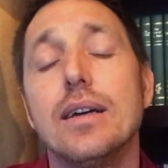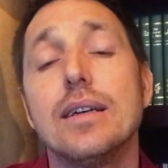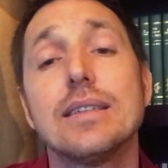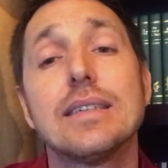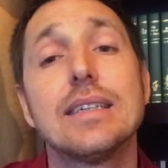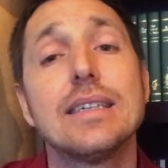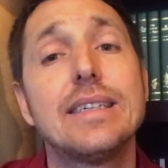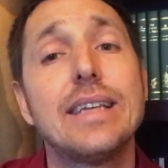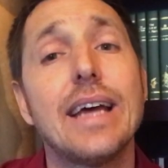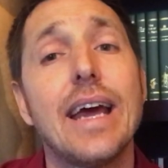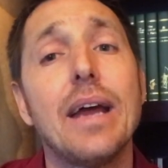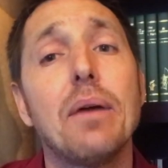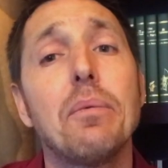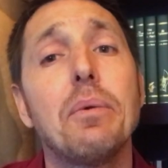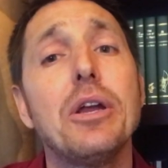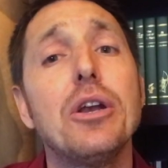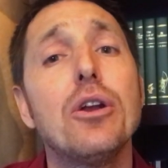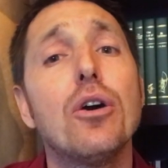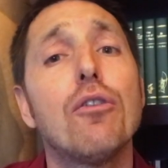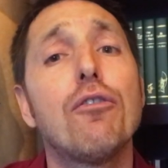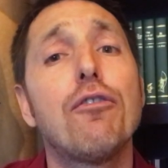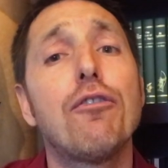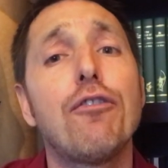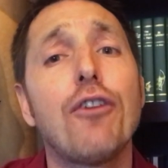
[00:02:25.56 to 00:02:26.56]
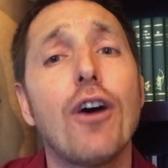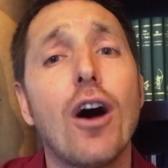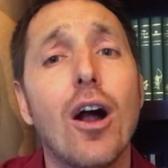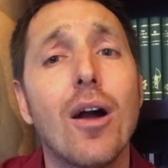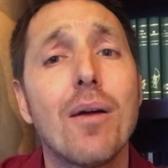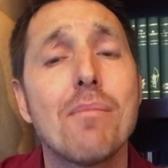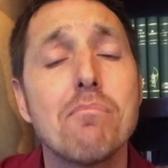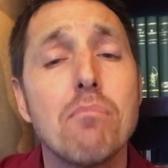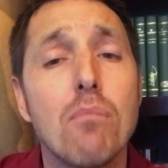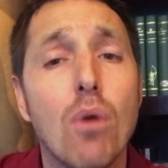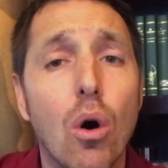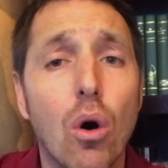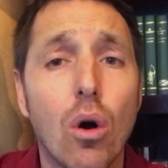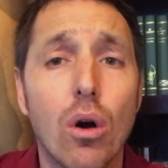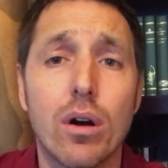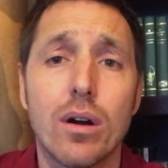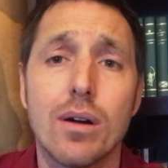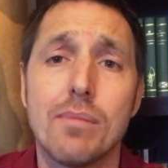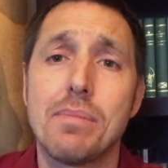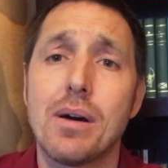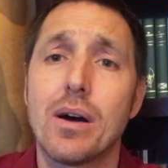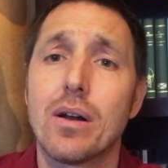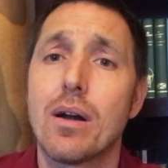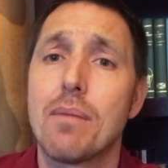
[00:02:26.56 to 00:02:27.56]
Today, we know far more
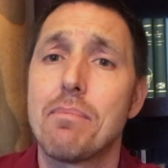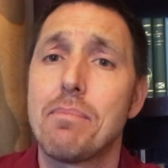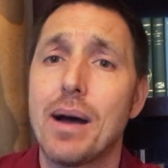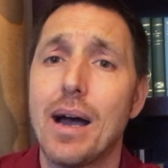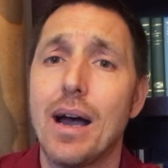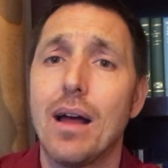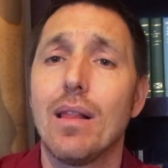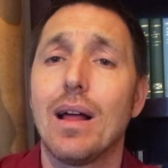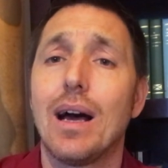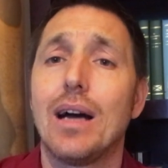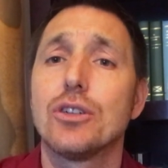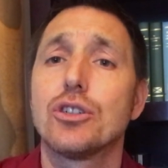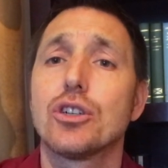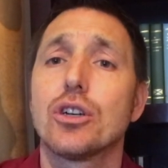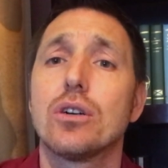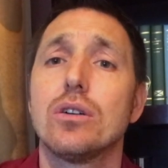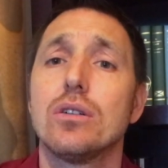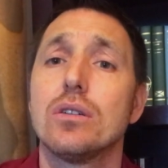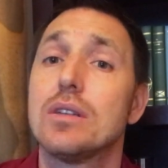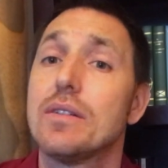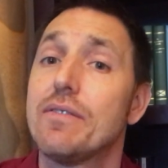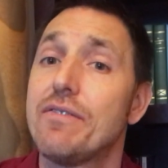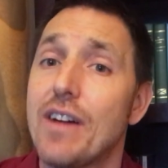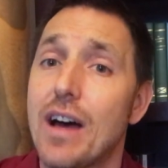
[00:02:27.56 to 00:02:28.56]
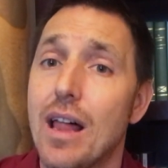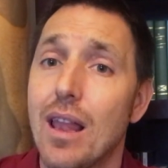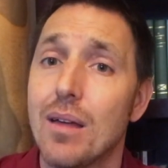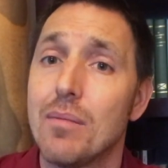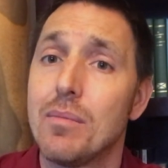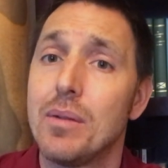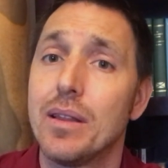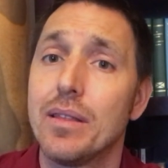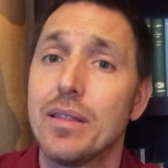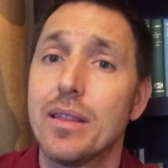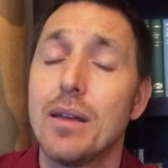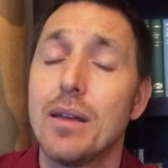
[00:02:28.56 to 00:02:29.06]
about our biological development